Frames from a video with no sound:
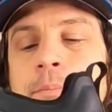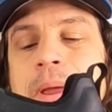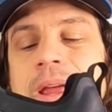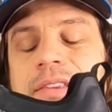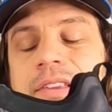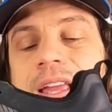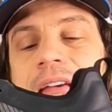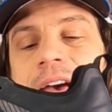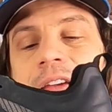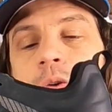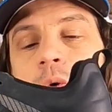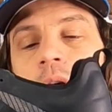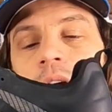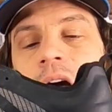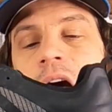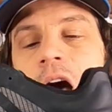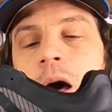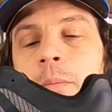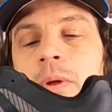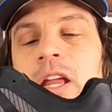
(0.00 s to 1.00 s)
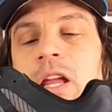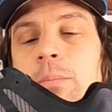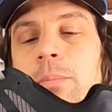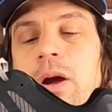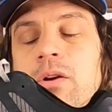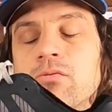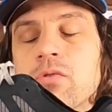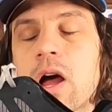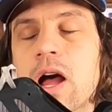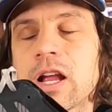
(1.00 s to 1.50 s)
basically had to accommodate
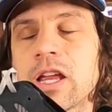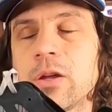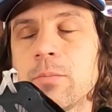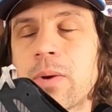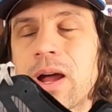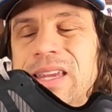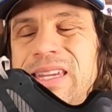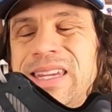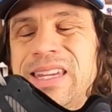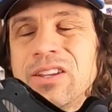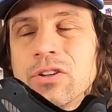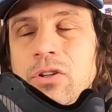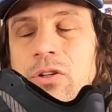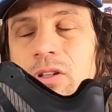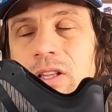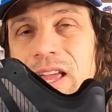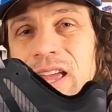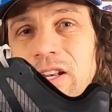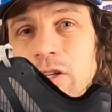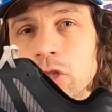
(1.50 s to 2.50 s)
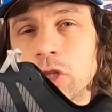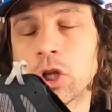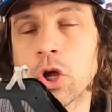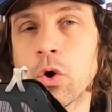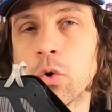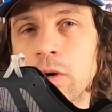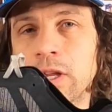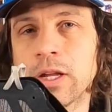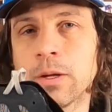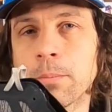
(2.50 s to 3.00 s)
by rocking my heel and
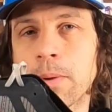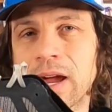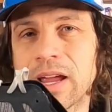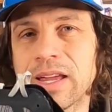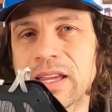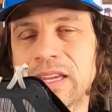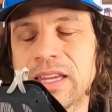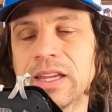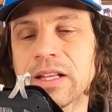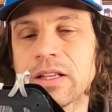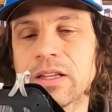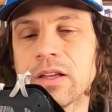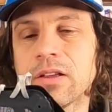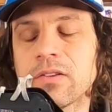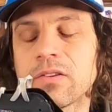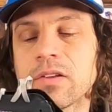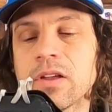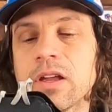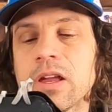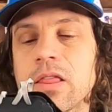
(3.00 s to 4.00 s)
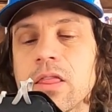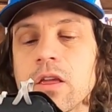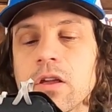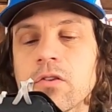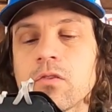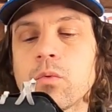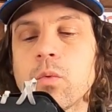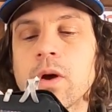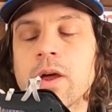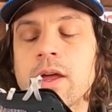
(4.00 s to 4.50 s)
loading my Achilles
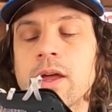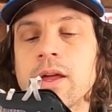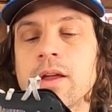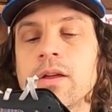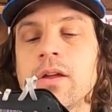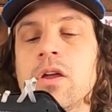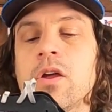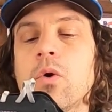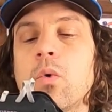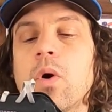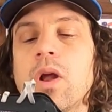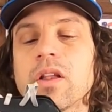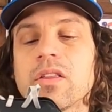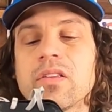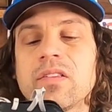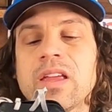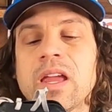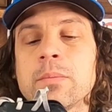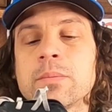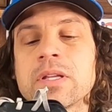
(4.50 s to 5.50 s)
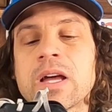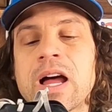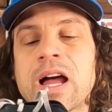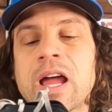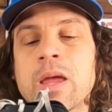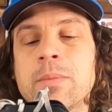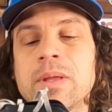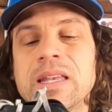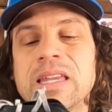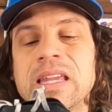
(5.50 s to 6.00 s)
this way, while at the same
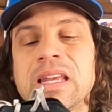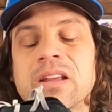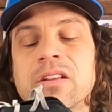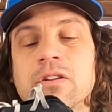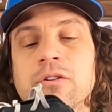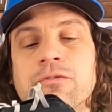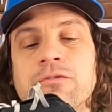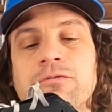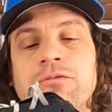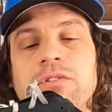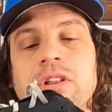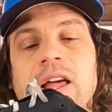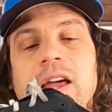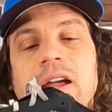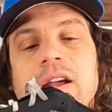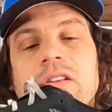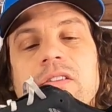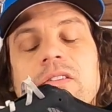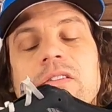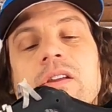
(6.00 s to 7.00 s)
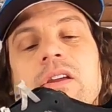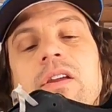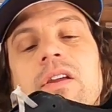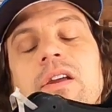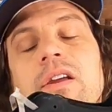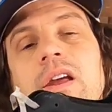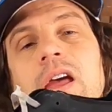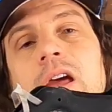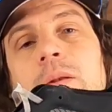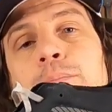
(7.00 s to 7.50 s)
time it needed to flex
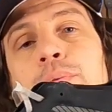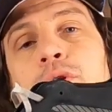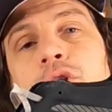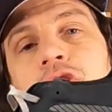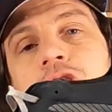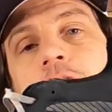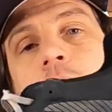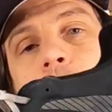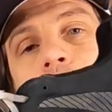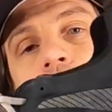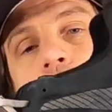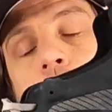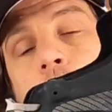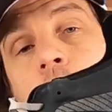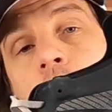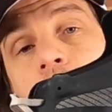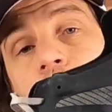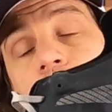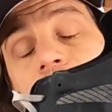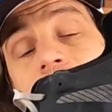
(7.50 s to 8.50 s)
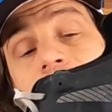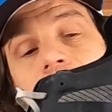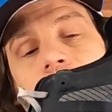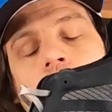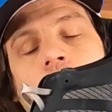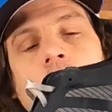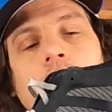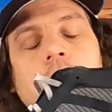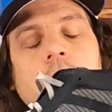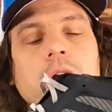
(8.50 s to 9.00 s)
and push up and over that
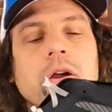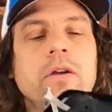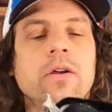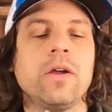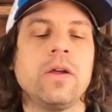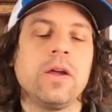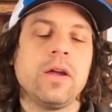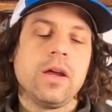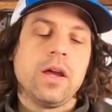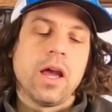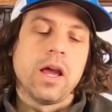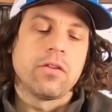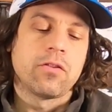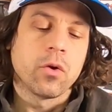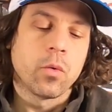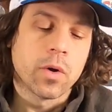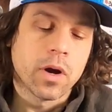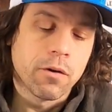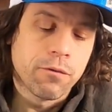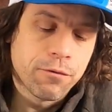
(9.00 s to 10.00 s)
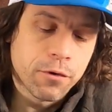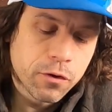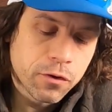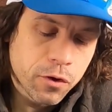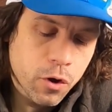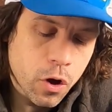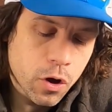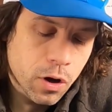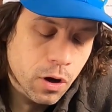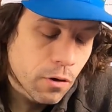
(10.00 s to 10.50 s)
log. And so what I first
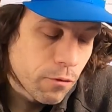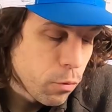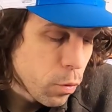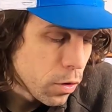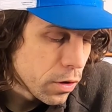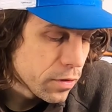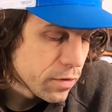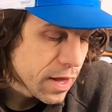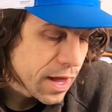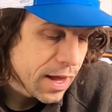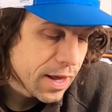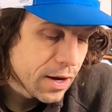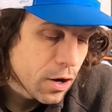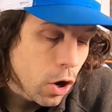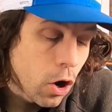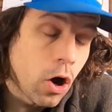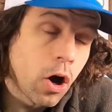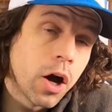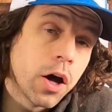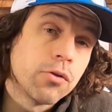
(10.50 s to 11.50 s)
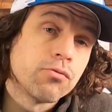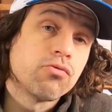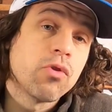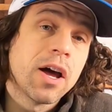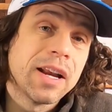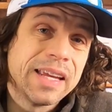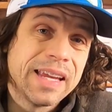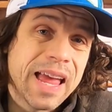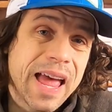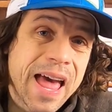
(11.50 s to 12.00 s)
thought of was an On
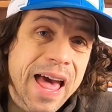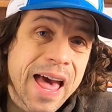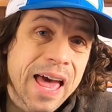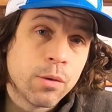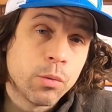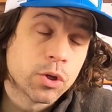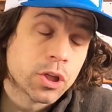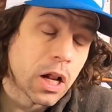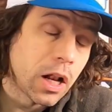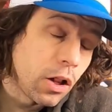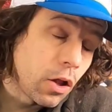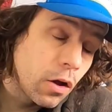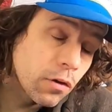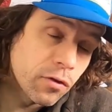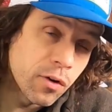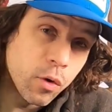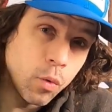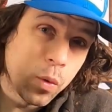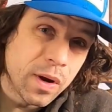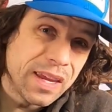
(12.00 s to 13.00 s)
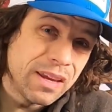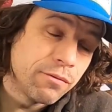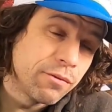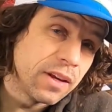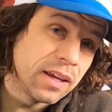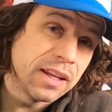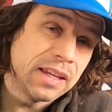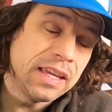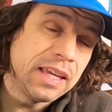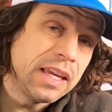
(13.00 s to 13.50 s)
Running ad, which I'll also weave
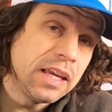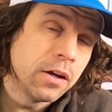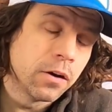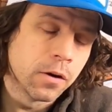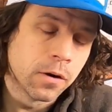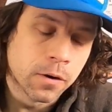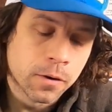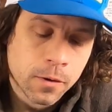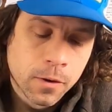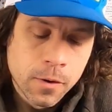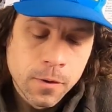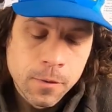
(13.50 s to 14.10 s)
in here,